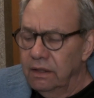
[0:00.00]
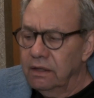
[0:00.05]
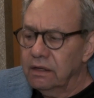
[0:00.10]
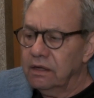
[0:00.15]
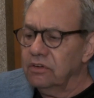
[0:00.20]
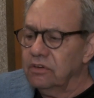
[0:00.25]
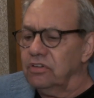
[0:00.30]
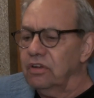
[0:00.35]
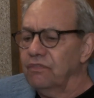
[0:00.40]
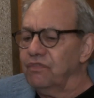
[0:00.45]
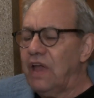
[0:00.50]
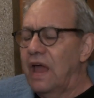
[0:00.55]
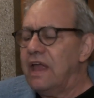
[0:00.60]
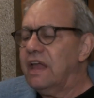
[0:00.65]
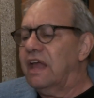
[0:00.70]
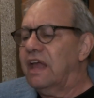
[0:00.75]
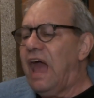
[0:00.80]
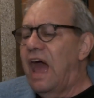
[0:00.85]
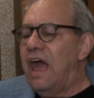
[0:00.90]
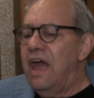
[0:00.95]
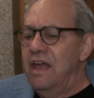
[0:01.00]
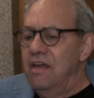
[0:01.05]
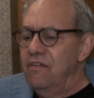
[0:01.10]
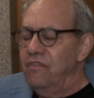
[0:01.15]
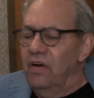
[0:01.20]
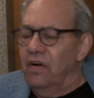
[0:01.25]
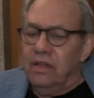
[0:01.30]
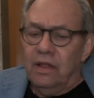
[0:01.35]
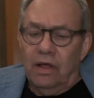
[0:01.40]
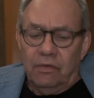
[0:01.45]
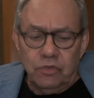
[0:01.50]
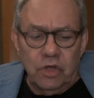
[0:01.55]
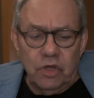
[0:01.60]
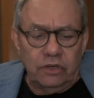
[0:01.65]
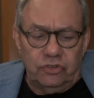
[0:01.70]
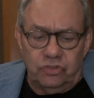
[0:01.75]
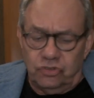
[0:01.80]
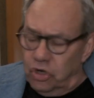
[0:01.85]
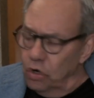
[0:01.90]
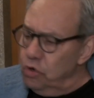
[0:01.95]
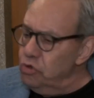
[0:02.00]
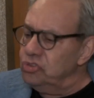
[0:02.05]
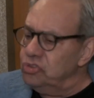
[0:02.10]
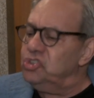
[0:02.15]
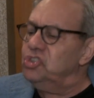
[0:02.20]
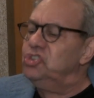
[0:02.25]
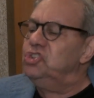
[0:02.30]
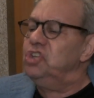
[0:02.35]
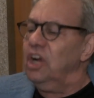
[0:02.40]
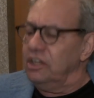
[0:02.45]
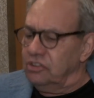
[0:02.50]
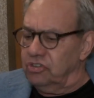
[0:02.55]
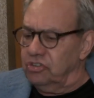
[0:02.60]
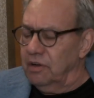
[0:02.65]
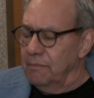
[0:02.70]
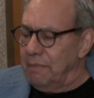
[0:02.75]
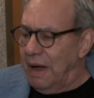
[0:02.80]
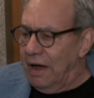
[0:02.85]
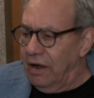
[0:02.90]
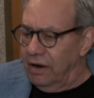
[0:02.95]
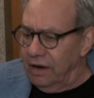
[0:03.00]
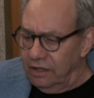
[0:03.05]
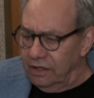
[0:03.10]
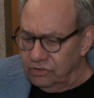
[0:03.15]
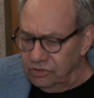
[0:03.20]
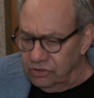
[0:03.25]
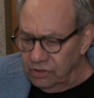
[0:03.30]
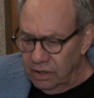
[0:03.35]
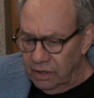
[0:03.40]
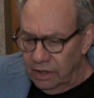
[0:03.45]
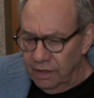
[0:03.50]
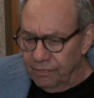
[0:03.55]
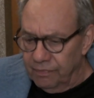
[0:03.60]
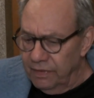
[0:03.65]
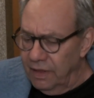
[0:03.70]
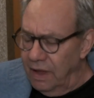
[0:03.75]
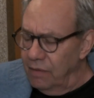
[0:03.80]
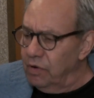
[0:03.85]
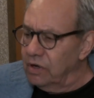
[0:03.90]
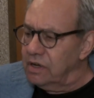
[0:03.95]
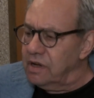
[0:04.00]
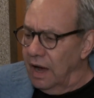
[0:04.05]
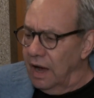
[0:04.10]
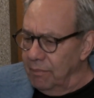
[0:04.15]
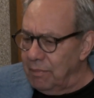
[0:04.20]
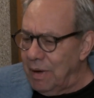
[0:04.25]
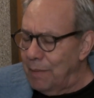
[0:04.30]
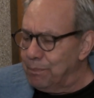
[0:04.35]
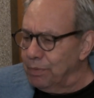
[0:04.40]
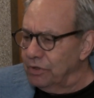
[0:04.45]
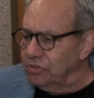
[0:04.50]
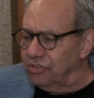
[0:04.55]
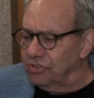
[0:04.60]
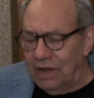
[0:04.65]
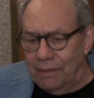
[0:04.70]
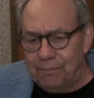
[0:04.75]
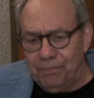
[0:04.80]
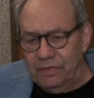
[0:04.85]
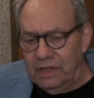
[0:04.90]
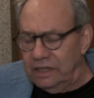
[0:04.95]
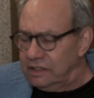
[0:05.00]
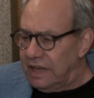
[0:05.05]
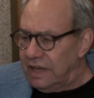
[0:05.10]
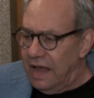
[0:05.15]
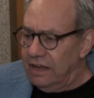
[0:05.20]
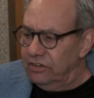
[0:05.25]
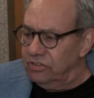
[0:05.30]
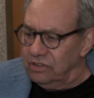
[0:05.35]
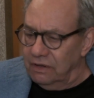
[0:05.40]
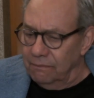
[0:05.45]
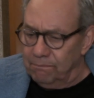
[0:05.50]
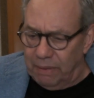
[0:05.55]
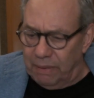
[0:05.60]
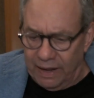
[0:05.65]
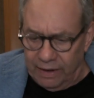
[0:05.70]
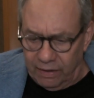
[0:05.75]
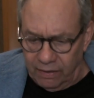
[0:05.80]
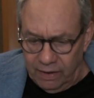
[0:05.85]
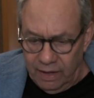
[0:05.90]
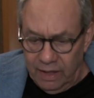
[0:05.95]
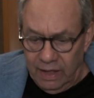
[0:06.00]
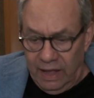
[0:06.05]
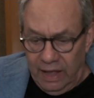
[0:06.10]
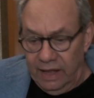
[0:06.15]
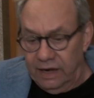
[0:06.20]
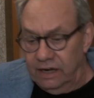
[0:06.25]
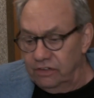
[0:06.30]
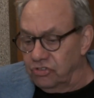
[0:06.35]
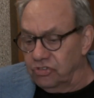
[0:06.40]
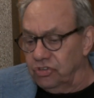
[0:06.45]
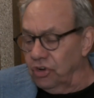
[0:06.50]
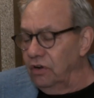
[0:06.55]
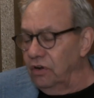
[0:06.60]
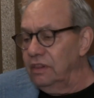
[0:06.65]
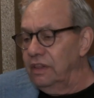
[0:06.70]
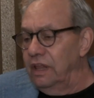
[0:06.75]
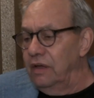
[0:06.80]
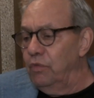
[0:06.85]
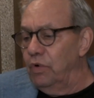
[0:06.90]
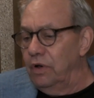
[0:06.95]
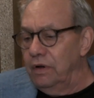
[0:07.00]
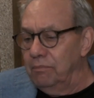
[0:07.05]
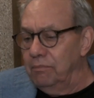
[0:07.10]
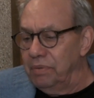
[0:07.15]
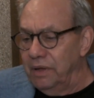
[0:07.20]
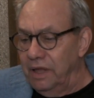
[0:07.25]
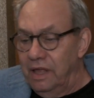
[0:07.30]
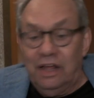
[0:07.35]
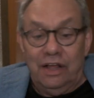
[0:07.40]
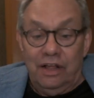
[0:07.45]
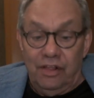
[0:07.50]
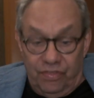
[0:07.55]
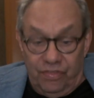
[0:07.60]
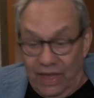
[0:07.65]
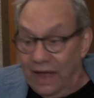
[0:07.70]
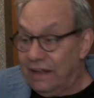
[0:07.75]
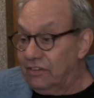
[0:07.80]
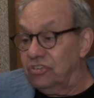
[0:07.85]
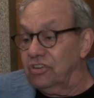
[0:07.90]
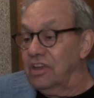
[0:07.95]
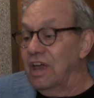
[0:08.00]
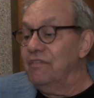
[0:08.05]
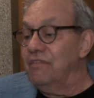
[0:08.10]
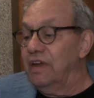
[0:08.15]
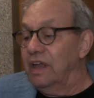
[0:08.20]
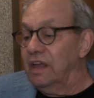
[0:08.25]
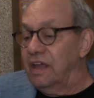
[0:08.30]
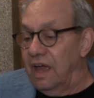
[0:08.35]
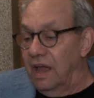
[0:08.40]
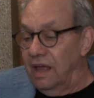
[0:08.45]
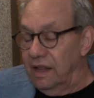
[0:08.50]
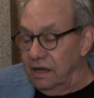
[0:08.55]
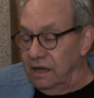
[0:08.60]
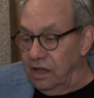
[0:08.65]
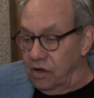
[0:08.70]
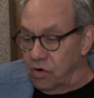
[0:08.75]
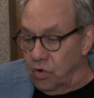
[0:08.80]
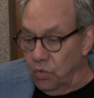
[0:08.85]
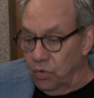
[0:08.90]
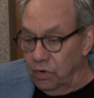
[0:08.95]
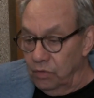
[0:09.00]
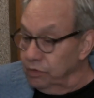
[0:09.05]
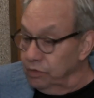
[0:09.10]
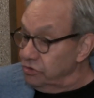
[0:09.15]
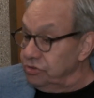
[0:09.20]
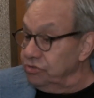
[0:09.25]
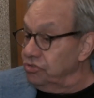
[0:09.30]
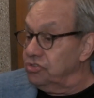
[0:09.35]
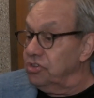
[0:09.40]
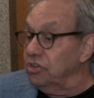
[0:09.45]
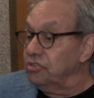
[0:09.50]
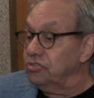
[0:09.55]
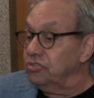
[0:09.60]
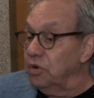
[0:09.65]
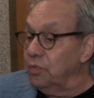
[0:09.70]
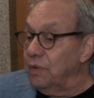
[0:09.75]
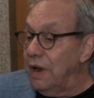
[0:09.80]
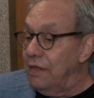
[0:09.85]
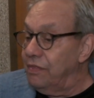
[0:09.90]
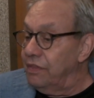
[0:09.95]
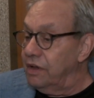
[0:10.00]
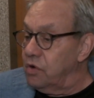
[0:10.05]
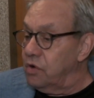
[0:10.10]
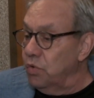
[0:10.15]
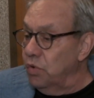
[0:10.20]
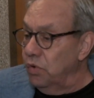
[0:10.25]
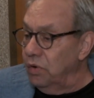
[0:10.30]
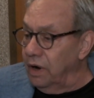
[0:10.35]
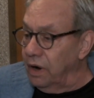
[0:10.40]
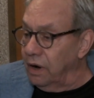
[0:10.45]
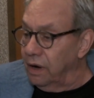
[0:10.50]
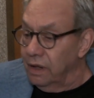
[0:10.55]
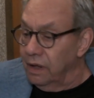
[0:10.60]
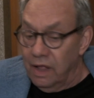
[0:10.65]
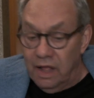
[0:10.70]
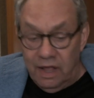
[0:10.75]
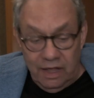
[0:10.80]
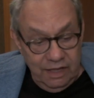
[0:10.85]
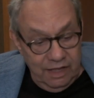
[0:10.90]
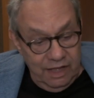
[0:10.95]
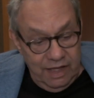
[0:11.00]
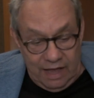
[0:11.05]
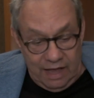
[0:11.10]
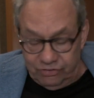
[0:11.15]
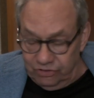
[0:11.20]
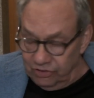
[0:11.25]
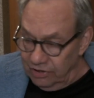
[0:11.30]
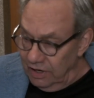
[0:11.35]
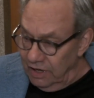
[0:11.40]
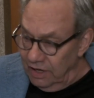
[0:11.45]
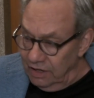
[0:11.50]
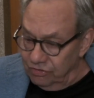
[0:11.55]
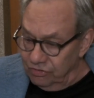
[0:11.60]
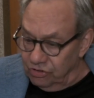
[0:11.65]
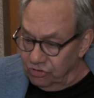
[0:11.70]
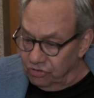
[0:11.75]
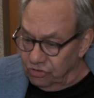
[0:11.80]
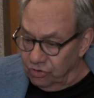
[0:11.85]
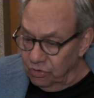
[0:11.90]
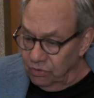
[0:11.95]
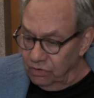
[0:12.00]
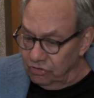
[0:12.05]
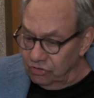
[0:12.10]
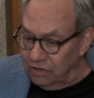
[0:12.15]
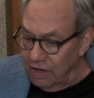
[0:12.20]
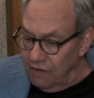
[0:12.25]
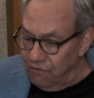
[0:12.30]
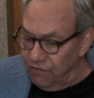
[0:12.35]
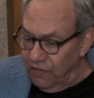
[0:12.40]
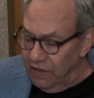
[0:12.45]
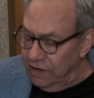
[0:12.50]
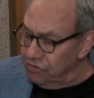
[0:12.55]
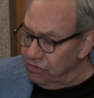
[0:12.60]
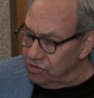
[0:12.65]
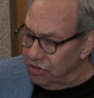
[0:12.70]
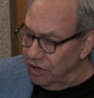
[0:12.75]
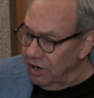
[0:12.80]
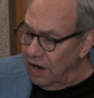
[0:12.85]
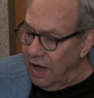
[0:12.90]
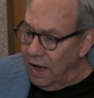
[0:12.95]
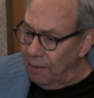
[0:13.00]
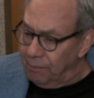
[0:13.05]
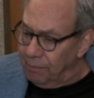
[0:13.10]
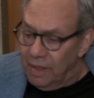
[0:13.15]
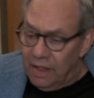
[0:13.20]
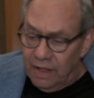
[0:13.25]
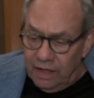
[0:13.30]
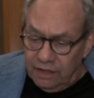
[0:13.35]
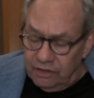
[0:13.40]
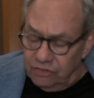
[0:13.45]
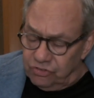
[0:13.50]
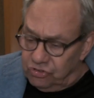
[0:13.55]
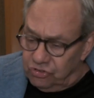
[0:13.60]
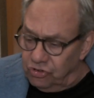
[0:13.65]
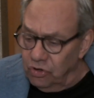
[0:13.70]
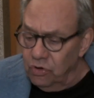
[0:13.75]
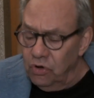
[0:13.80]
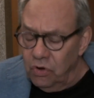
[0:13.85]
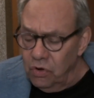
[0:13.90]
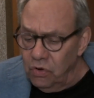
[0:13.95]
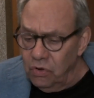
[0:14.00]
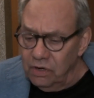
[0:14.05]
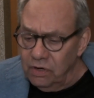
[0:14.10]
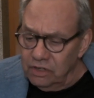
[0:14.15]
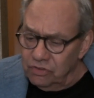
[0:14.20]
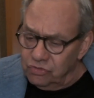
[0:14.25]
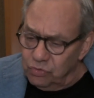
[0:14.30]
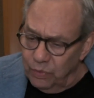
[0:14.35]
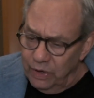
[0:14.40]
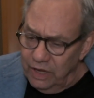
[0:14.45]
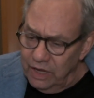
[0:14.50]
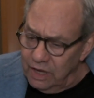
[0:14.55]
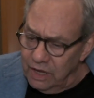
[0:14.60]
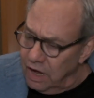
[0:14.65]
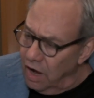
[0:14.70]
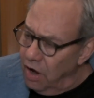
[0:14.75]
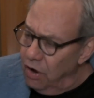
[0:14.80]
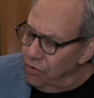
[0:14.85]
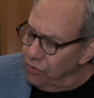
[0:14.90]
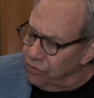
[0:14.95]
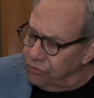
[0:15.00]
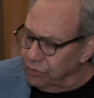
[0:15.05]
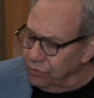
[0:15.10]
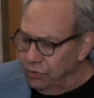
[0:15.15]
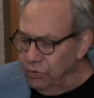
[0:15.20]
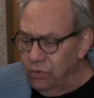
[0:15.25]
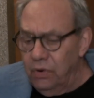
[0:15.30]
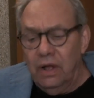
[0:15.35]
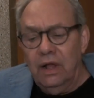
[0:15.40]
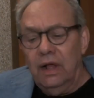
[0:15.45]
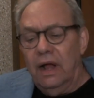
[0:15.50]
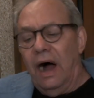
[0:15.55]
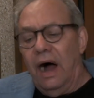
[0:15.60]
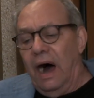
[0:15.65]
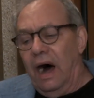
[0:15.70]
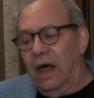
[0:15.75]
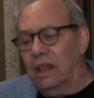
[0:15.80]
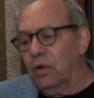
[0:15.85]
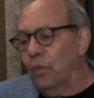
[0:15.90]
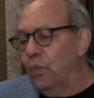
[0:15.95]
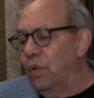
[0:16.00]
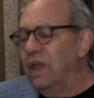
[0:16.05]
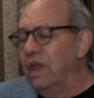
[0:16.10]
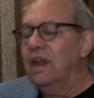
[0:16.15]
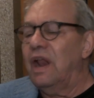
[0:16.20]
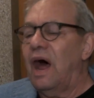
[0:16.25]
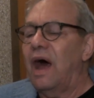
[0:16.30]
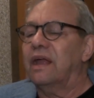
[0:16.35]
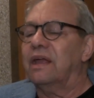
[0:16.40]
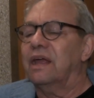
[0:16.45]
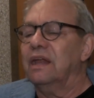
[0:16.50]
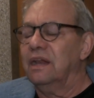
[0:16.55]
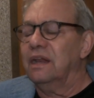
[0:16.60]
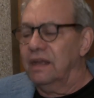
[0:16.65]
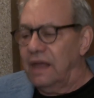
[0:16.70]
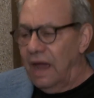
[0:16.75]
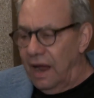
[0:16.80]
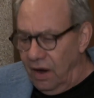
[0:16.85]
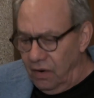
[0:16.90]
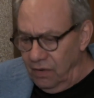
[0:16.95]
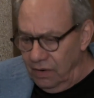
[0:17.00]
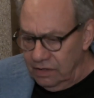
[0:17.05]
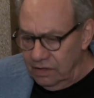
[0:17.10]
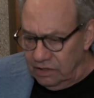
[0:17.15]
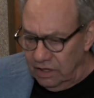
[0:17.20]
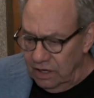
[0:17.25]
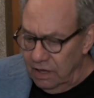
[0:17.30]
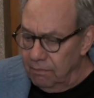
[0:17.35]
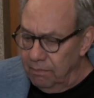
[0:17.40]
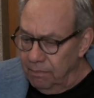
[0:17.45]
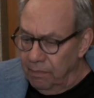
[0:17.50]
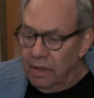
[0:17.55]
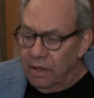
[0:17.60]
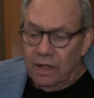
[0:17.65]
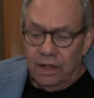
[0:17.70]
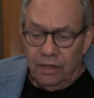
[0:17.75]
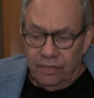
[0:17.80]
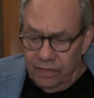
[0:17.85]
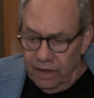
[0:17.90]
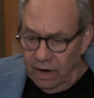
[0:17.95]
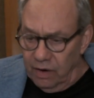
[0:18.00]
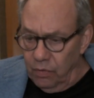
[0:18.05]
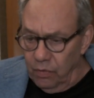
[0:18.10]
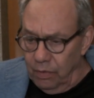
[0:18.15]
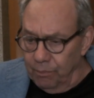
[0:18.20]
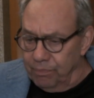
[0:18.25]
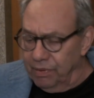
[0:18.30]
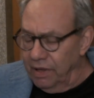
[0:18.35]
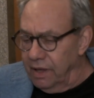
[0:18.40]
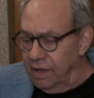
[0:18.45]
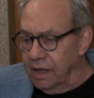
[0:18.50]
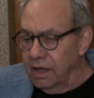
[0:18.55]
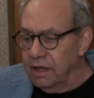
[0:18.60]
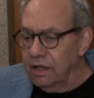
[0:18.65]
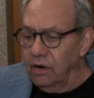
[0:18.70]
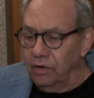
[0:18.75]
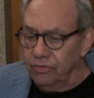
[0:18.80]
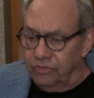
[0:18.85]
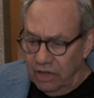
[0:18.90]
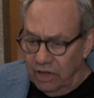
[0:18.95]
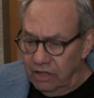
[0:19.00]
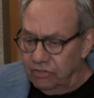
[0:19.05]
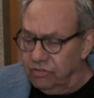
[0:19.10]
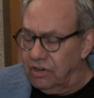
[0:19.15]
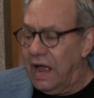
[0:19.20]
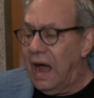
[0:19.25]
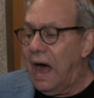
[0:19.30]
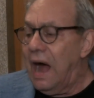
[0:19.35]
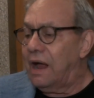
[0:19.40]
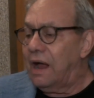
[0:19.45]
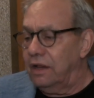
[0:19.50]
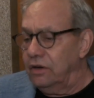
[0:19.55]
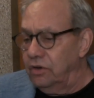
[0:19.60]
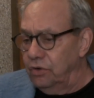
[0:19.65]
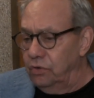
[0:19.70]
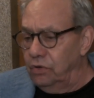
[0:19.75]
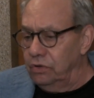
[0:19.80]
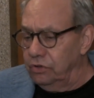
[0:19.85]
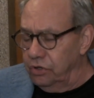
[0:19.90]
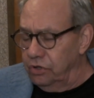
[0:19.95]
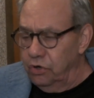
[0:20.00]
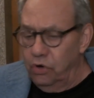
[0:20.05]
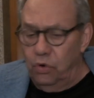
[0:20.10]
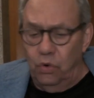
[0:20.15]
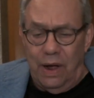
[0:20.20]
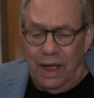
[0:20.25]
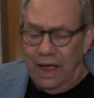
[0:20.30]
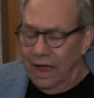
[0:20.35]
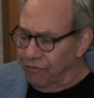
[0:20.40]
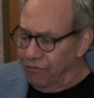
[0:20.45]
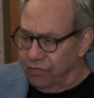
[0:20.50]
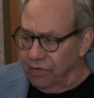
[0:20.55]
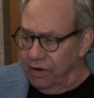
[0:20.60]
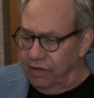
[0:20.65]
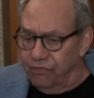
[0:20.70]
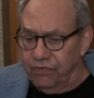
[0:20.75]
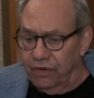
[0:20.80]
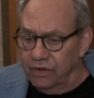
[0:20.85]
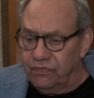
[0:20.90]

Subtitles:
Because if they gave you two shits about us, they would come up with something that tasted better. And it certainly wouldn't be Thanksgiving candy corn, which is just around the corner. Yes, it is, as soon as they finish it up. As soon as we go through Halloween, I can guarantee there will be, it's cock-a-doodle-doo every